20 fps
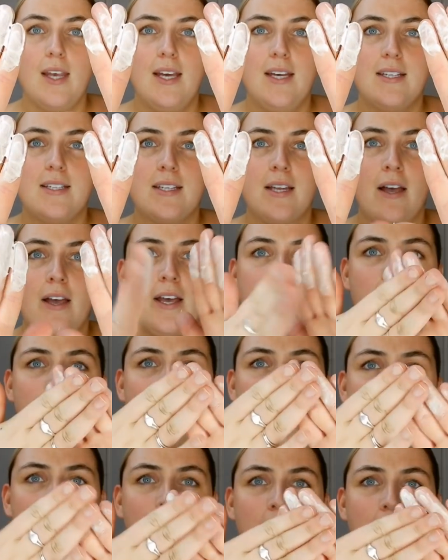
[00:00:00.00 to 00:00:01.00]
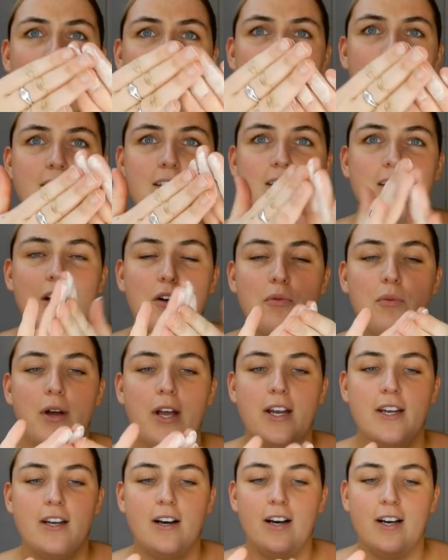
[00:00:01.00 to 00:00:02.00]
it's like, it's so
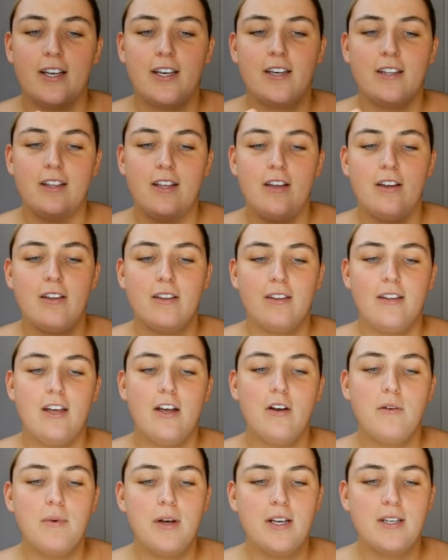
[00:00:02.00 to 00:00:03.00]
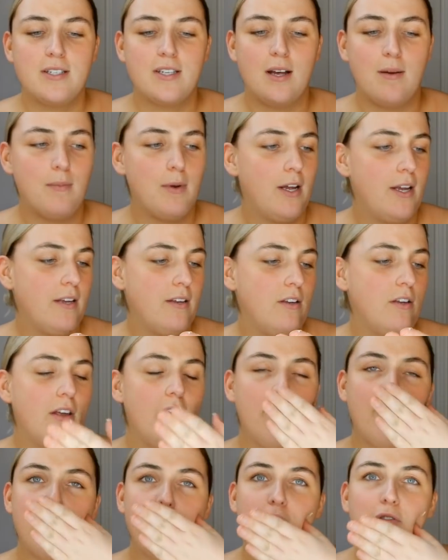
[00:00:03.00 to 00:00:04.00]
weird. The only way is I'm like,
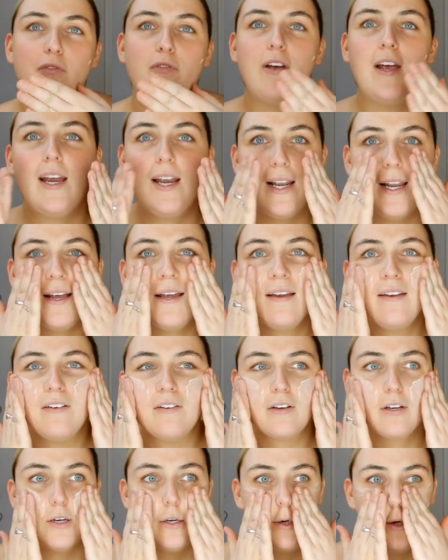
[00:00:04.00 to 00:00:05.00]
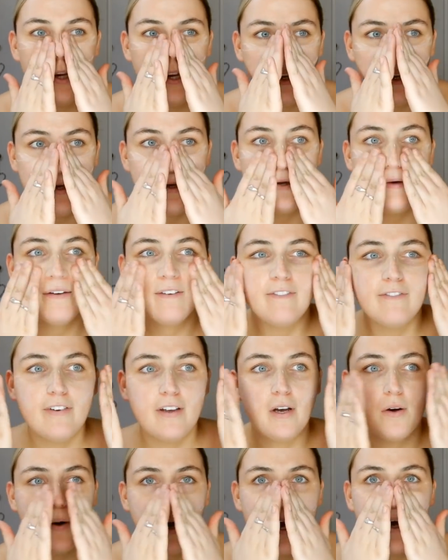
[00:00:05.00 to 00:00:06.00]
if you feel it, you can
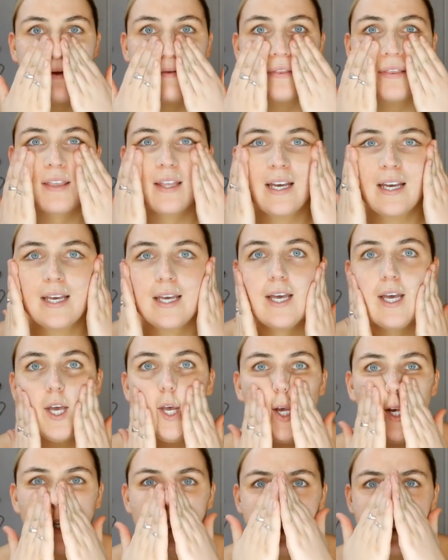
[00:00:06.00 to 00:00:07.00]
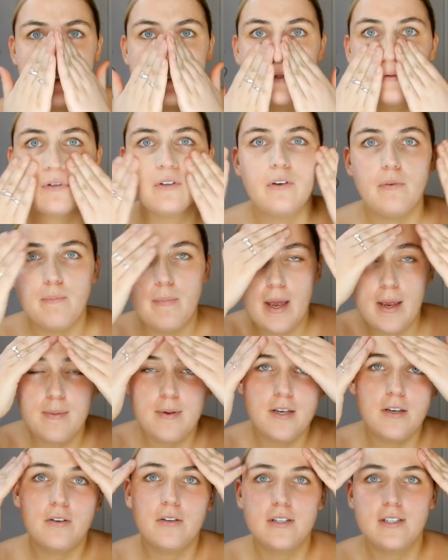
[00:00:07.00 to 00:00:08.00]
feel how thick it is, or maybe
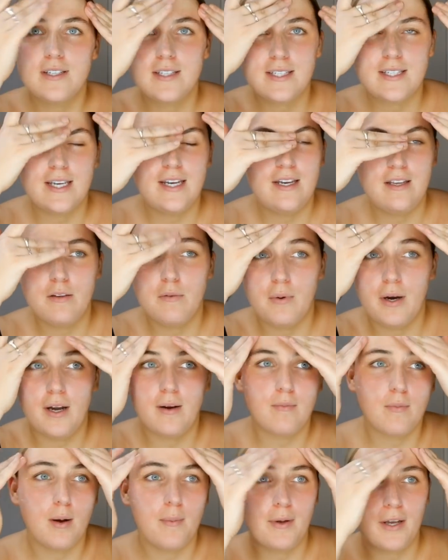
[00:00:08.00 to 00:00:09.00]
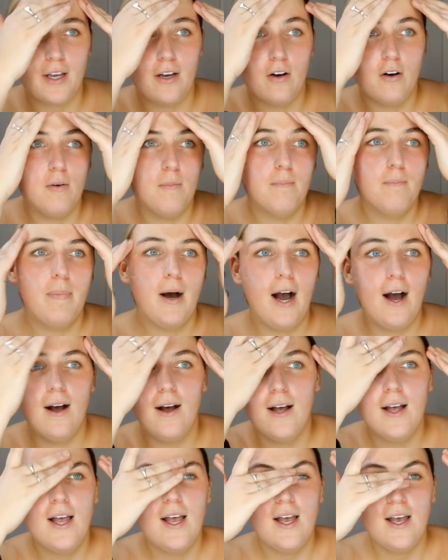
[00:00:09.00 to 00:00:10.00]
you can see the way I'm rubbing it on,
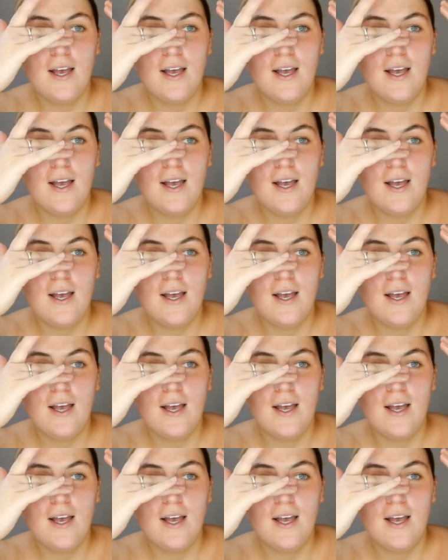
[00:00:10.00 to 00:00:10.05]
but